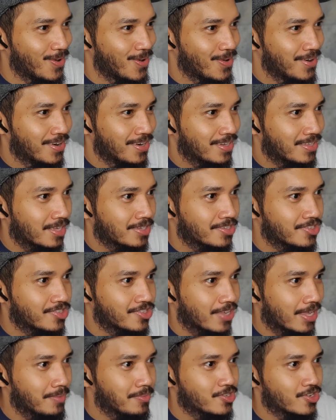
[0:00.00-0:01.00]
That's the
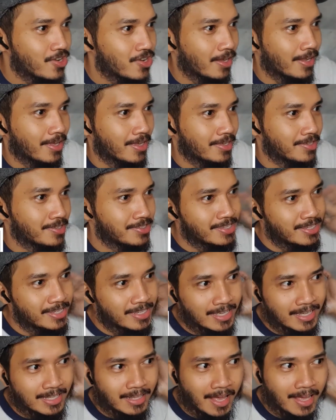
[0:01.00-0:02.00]
same shot as the
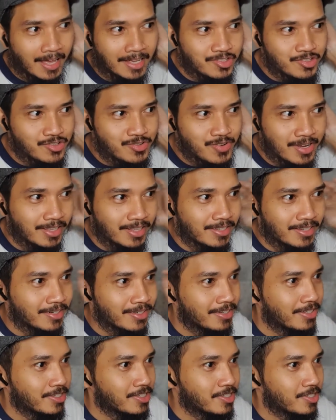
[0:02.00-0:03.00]
last trailer,
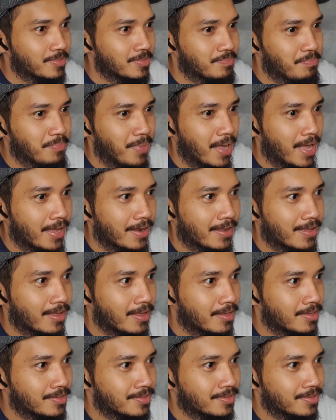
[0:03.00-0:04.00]
and it's
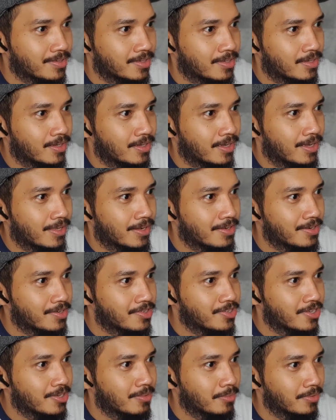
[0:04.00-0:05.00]
badass. And here's
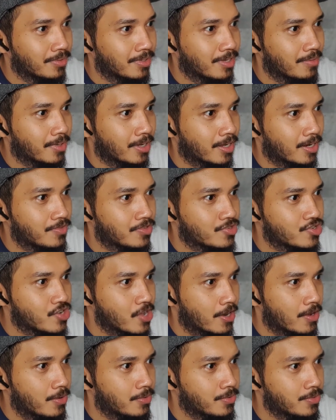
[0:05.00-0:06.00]
him coming out of the
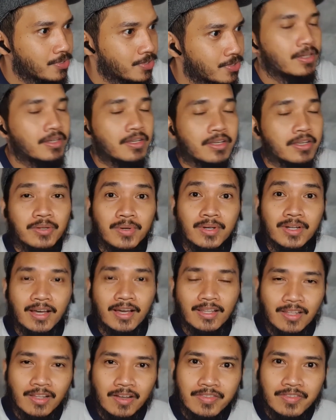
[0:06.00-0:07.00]
shadows. You know what? I
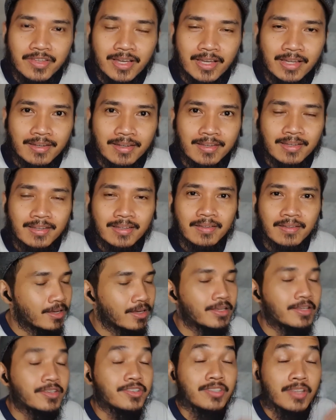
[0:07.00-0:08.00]
love that.
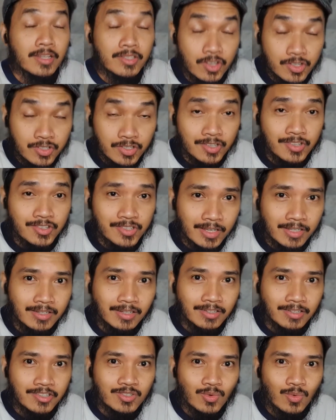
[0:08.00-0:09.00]
It's not just a
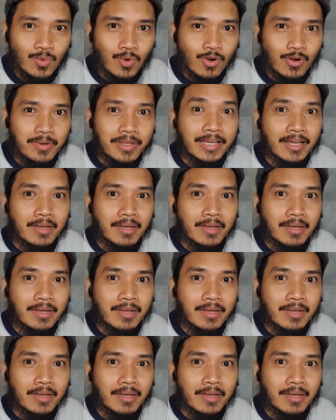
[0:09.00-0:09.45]
signal, it's a warning.